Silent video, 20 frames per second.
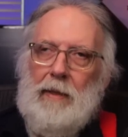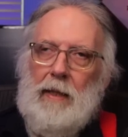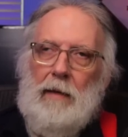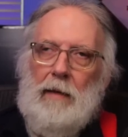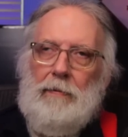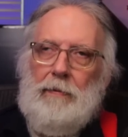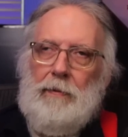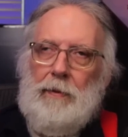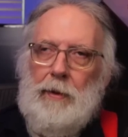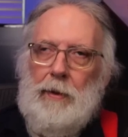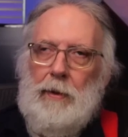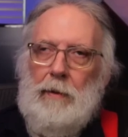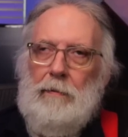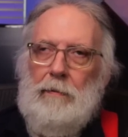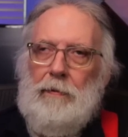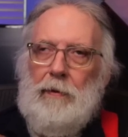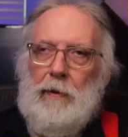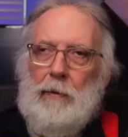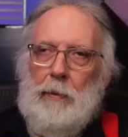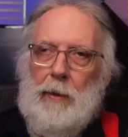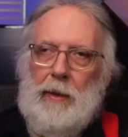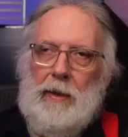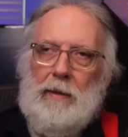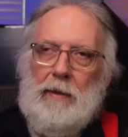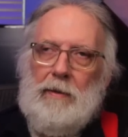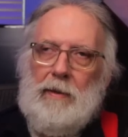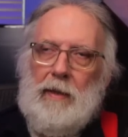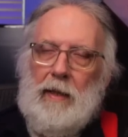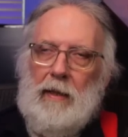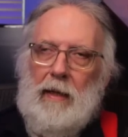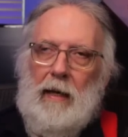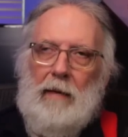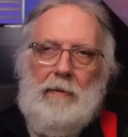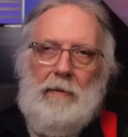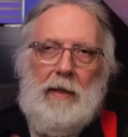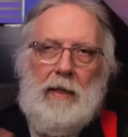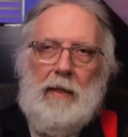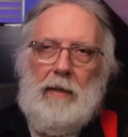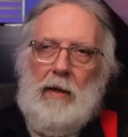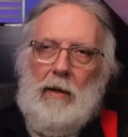enough room for Windows
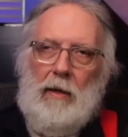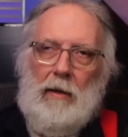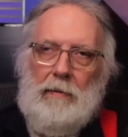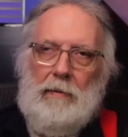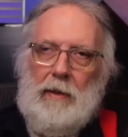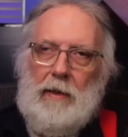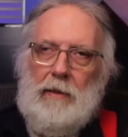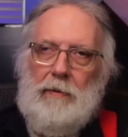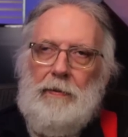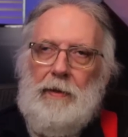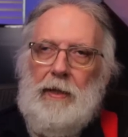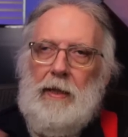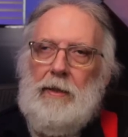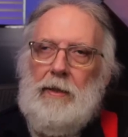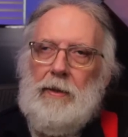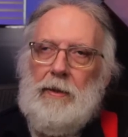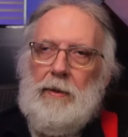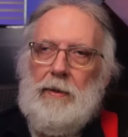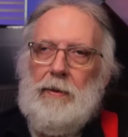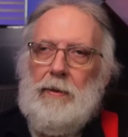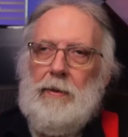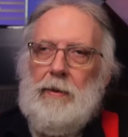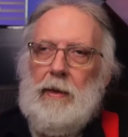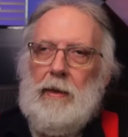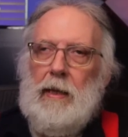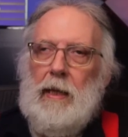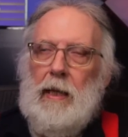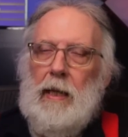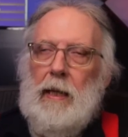11 and all of its features.